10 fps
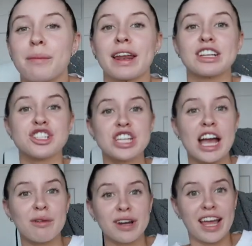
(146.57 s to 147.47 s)
But I
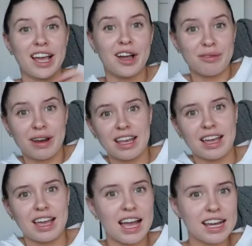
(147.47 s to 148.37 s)
showered, I got ready,
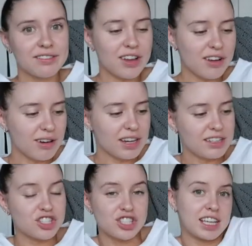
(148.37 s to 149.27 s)
I kind of got ready.
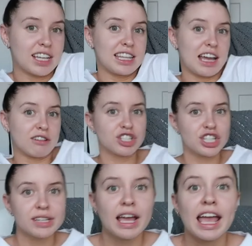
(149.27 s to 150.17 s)
It's just like a
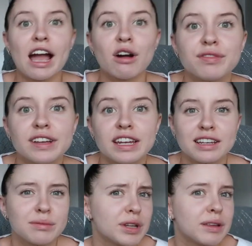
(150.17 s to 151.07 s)
loungy outfit. I
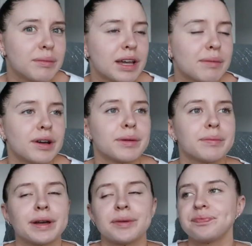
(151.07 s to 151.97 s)
didn't put any makeup on,
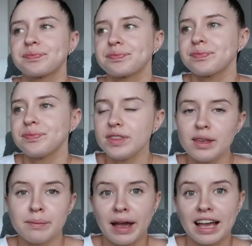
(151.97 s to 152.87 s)
but
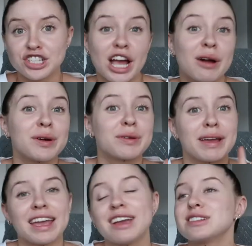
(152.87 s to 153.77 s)
I showered, my
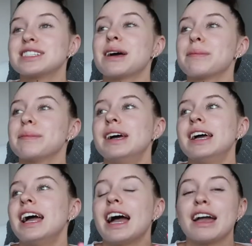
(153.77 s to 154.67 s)
hair's up,
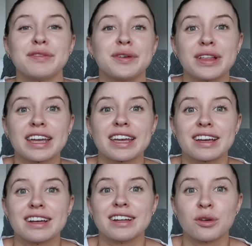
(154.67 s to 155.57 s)
I feel
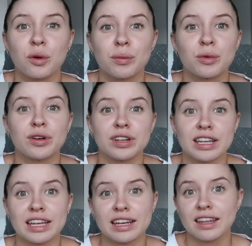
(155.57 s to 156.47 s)
like normal and
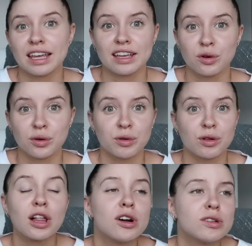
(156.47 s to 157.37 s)
in like normal
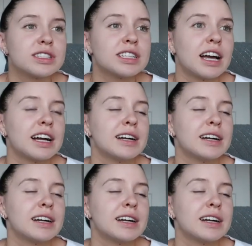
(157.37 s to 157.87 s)
clothes.